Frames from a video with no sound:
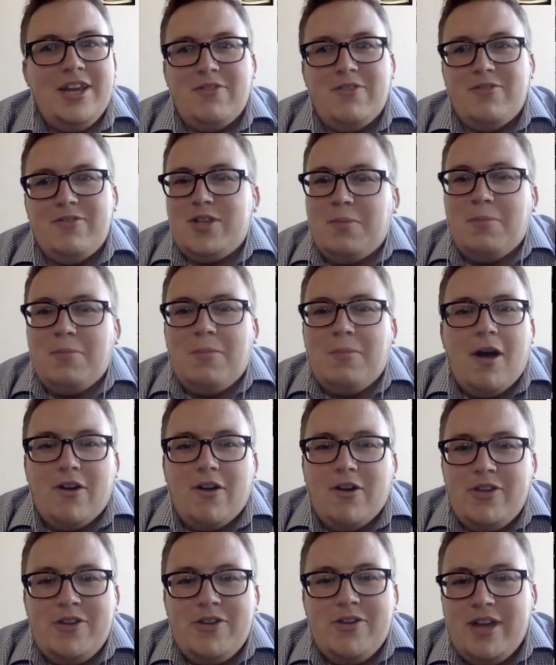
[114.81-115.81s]
tomorrow
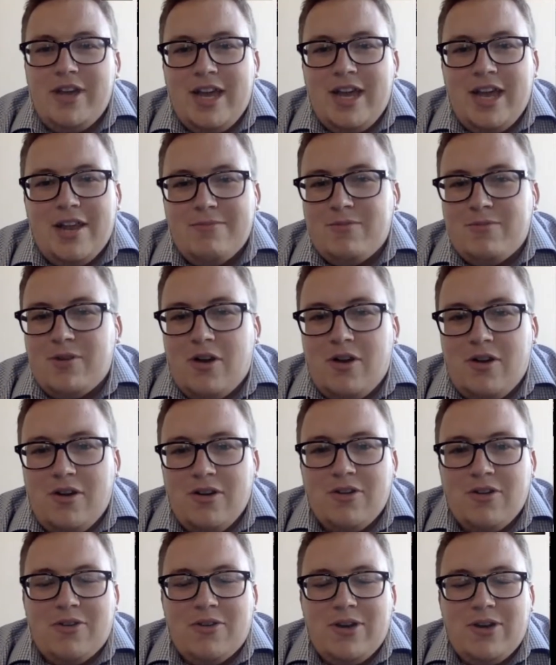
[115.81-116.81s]
you could get a call
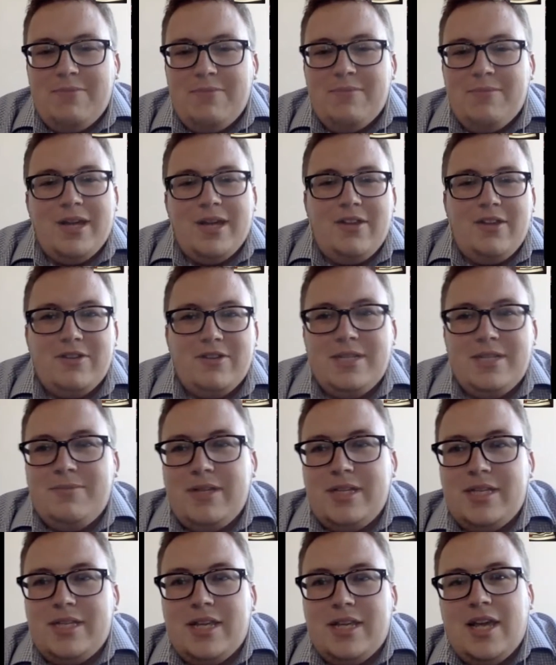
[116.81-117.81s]
or an email or something
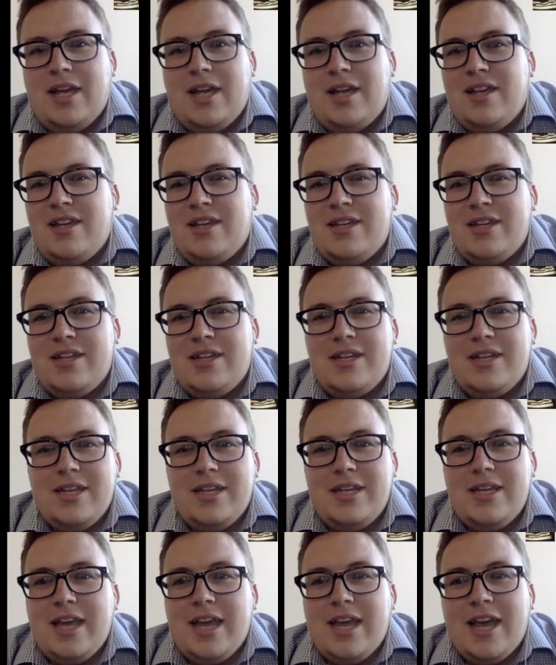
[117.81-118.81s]

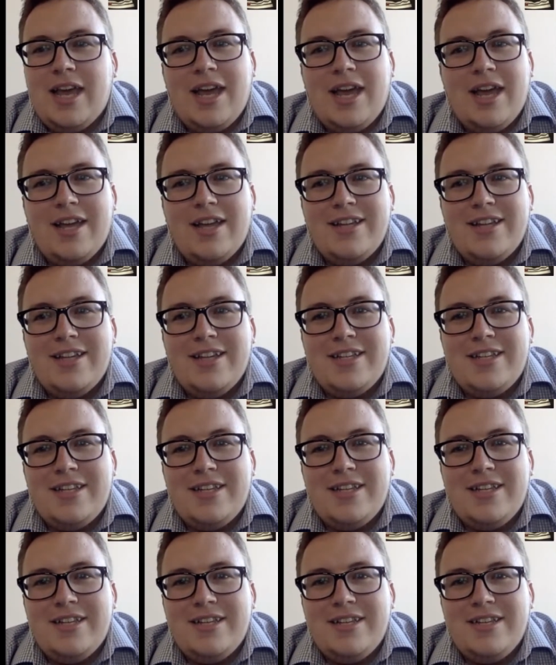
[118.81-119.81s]
saying, yeah,
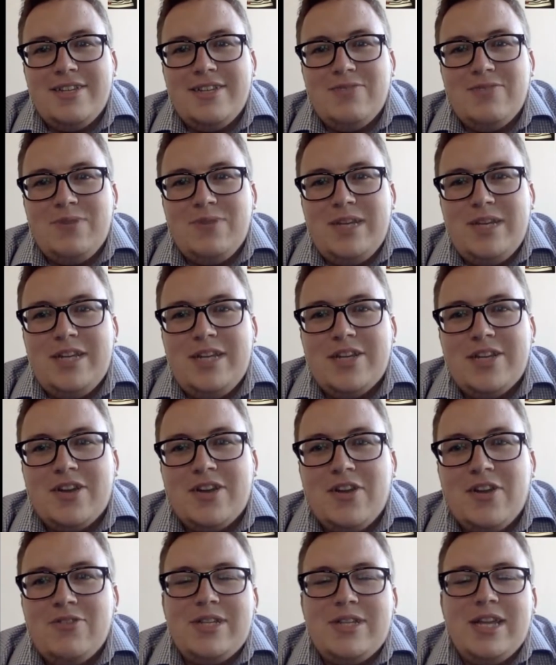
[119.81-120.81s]
we need to
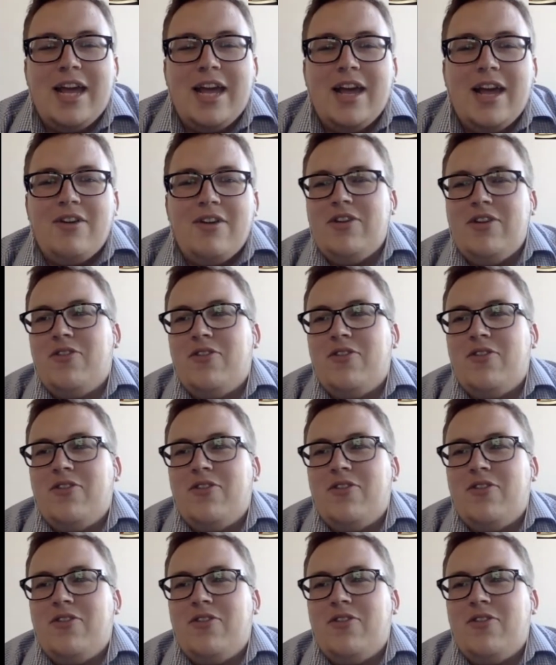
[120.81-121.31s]
close down your